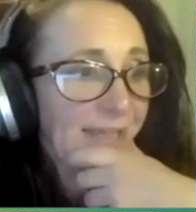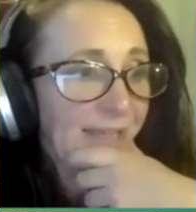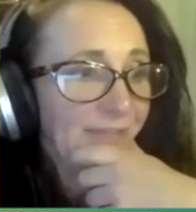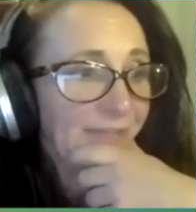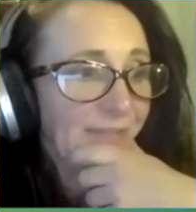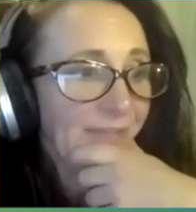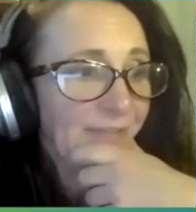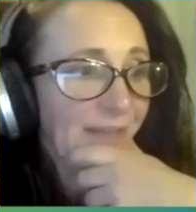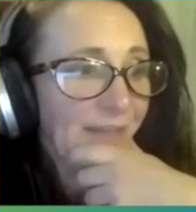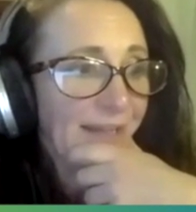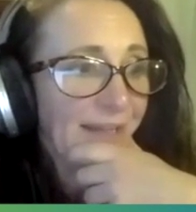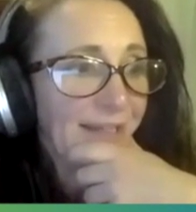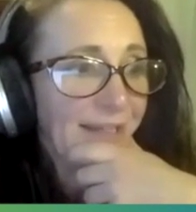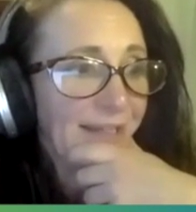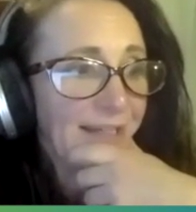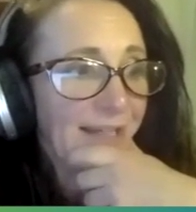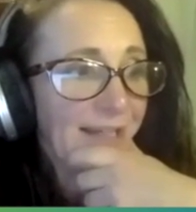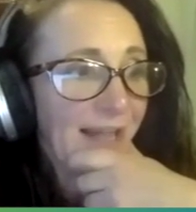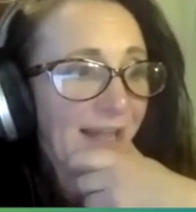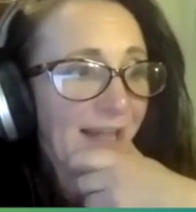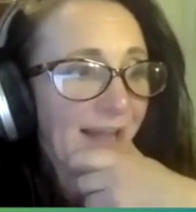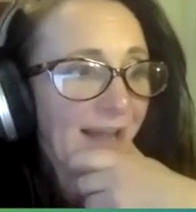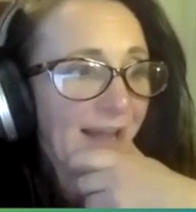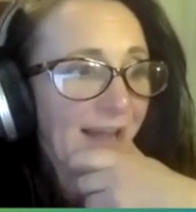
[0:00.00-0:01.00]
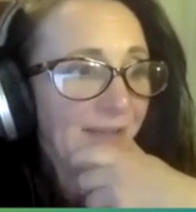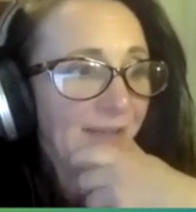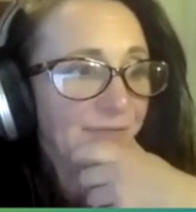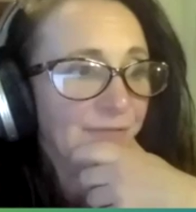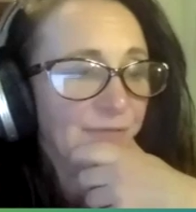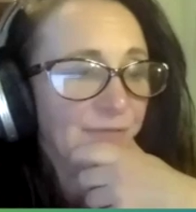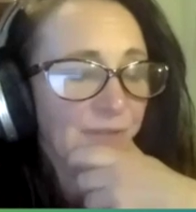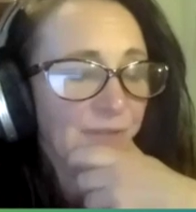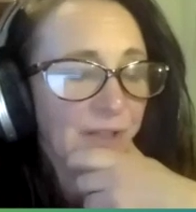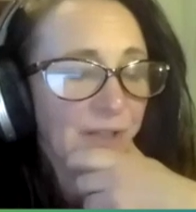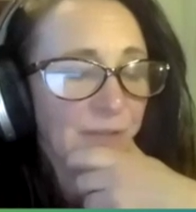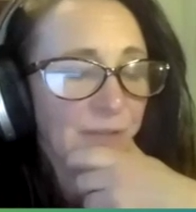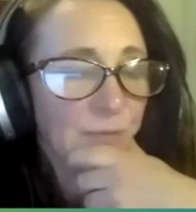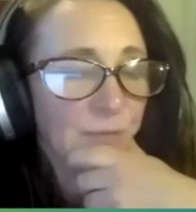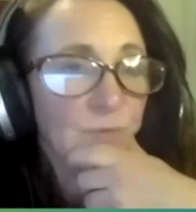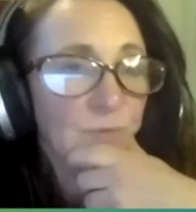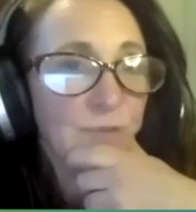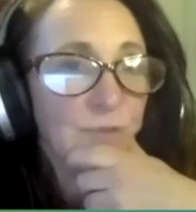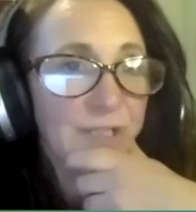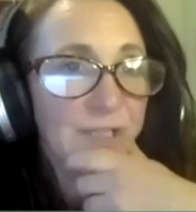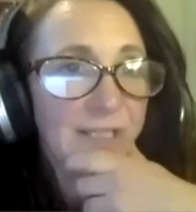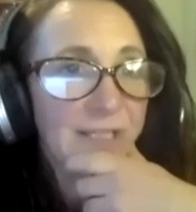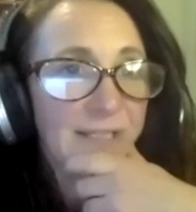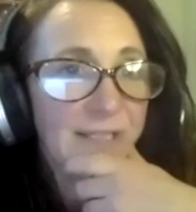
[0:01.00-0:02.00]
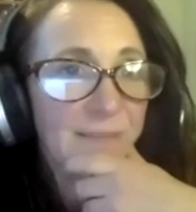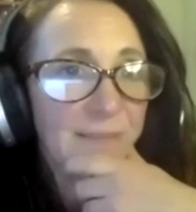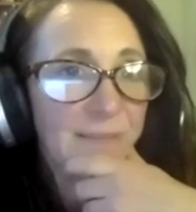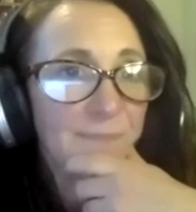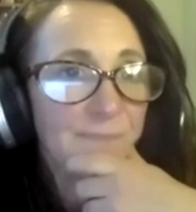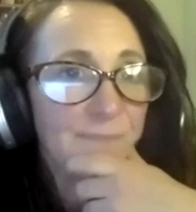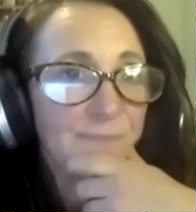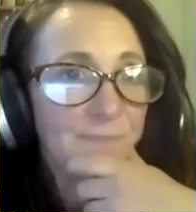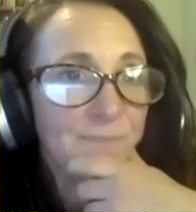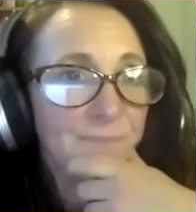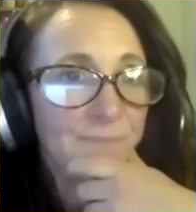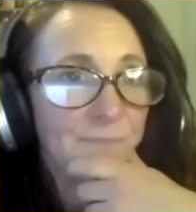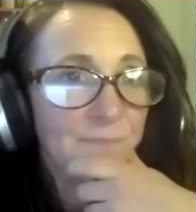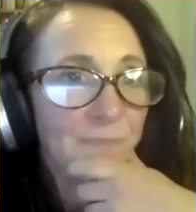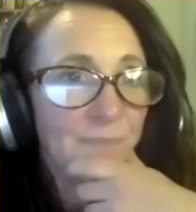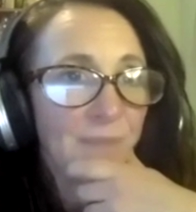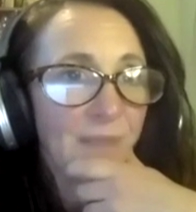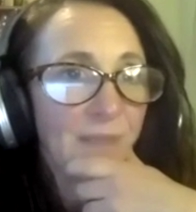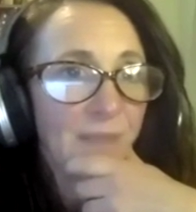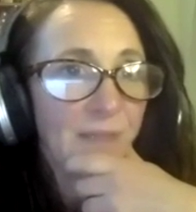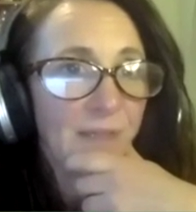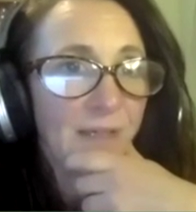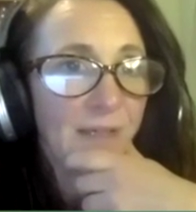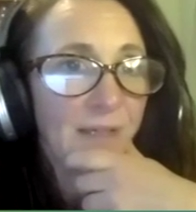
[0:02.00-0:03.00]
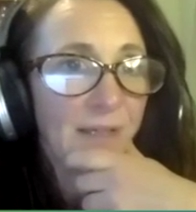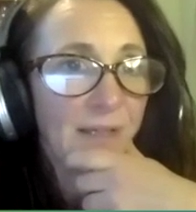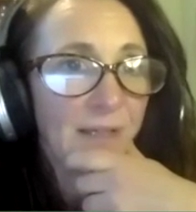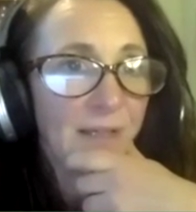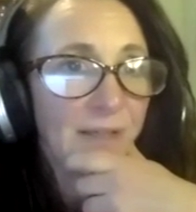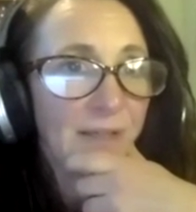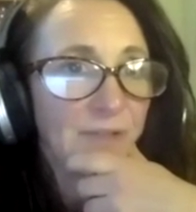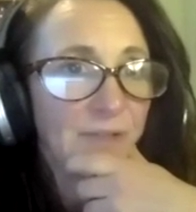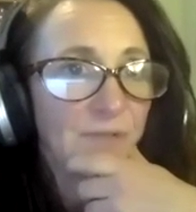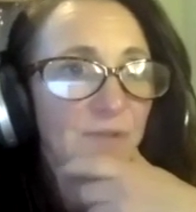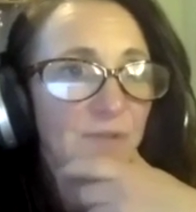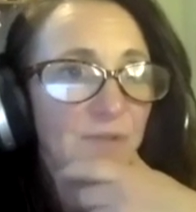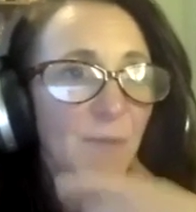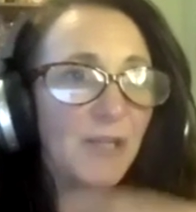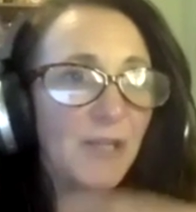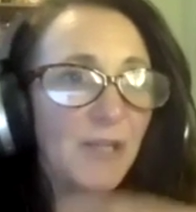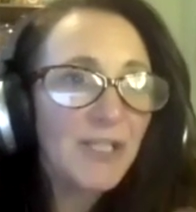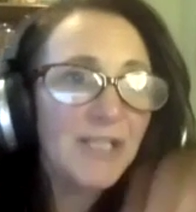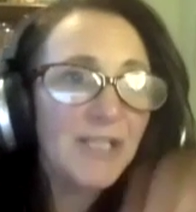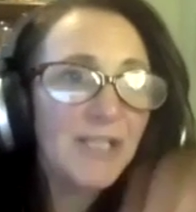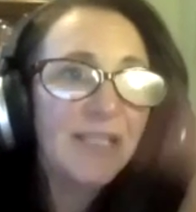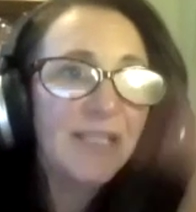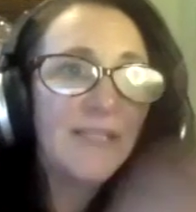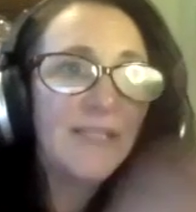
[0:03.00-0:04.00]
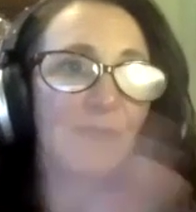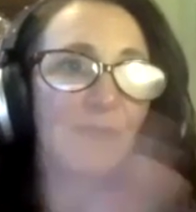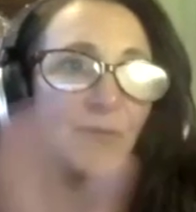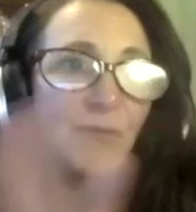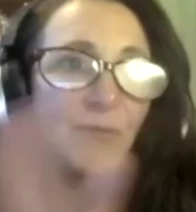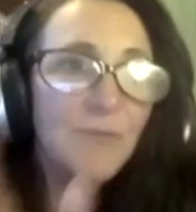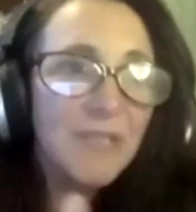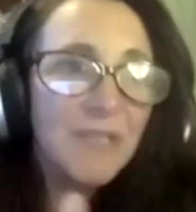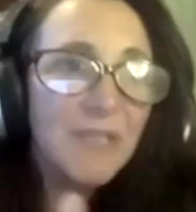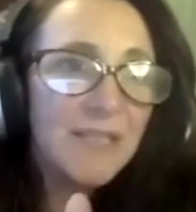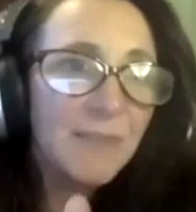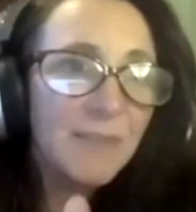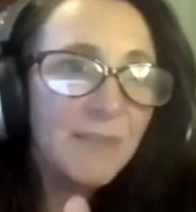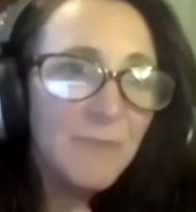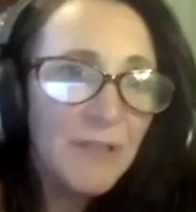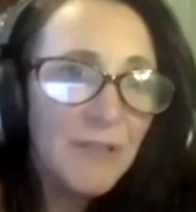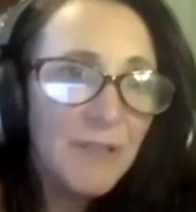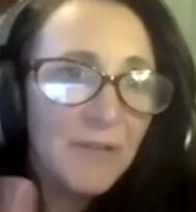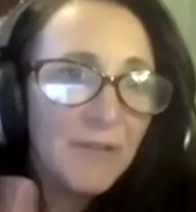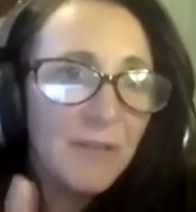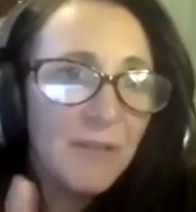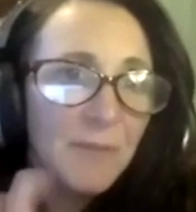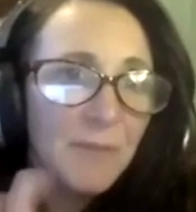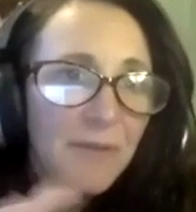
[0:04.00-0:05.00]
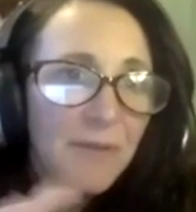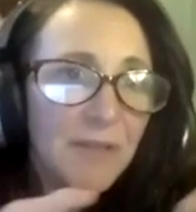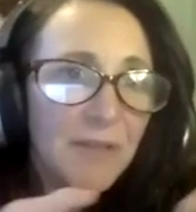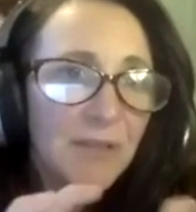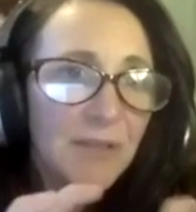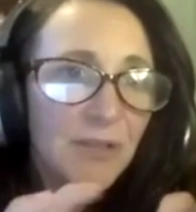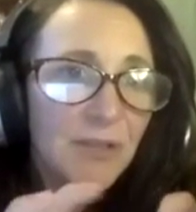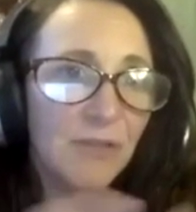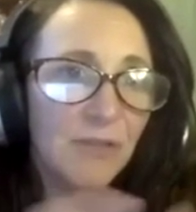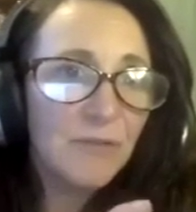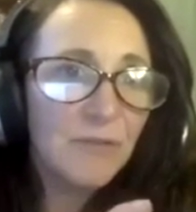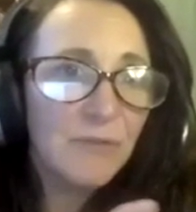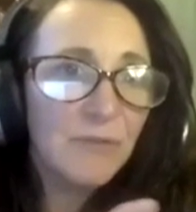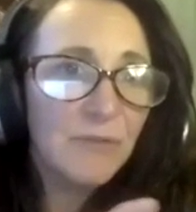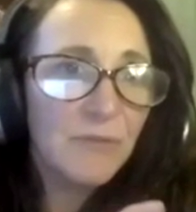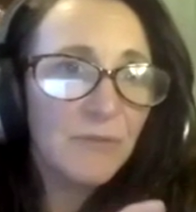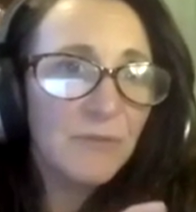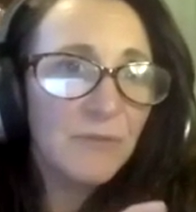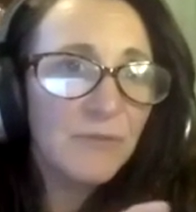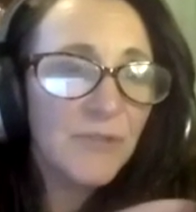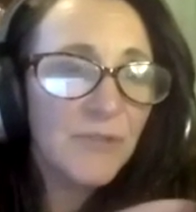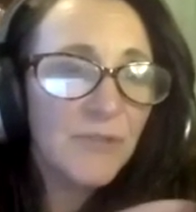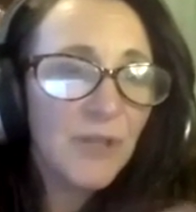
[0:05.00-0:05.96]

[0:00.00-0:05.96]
they have an autism, sort of specialist autism unit within the school.